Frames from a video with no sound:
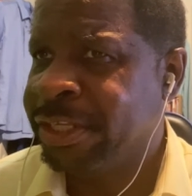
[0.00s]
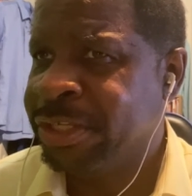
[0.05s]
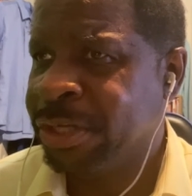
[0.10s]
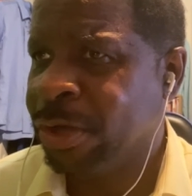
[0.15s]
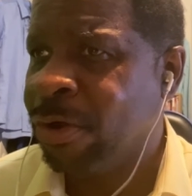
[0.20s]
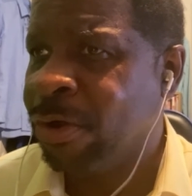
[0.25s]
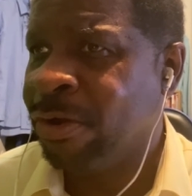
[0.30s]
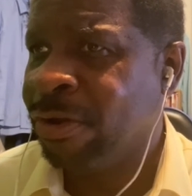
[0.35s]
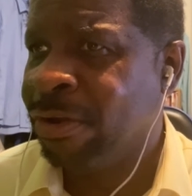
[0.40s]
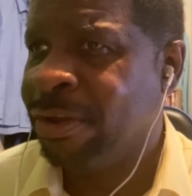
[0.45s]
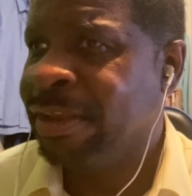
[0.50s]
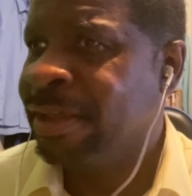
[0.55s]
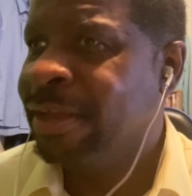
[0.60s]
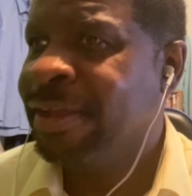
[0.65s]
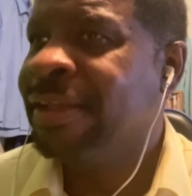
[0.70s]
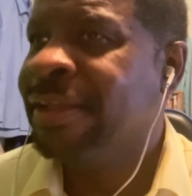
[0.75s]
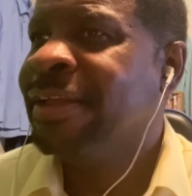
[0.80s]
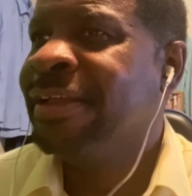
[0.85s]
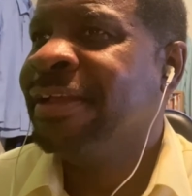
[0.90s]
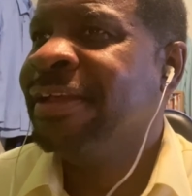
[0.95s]
tall
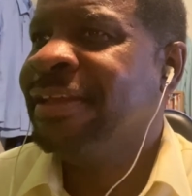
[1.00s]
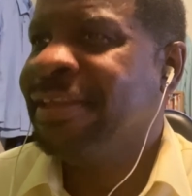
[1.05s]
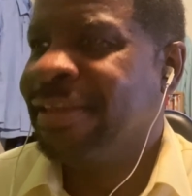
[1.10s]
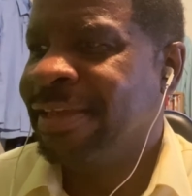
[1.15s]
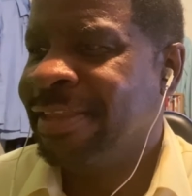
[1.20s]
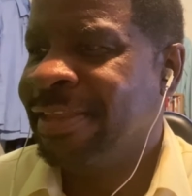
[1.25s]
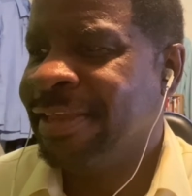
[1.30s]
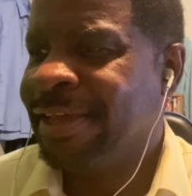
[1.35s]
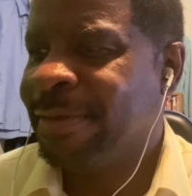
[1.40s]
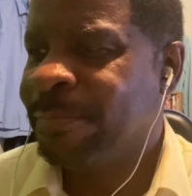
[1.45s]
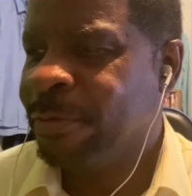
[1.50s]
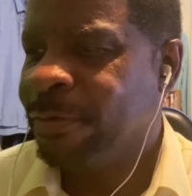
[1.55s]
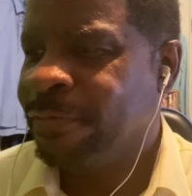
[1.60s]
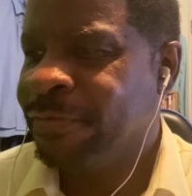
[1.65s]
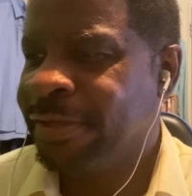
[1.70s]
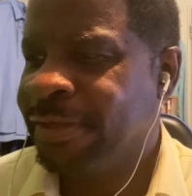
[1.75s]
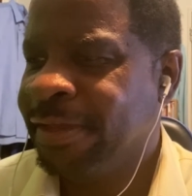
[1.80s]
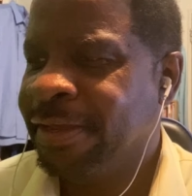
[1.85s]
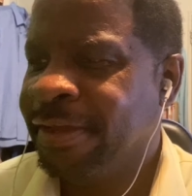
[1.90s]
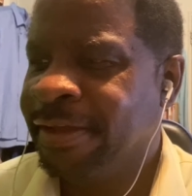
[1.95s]
in that
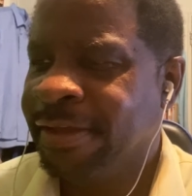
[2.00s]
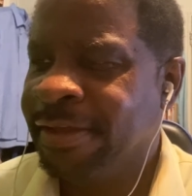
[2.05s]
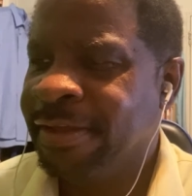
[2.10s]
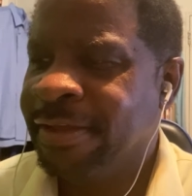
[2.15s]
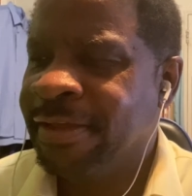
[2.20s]
movie. Yeah,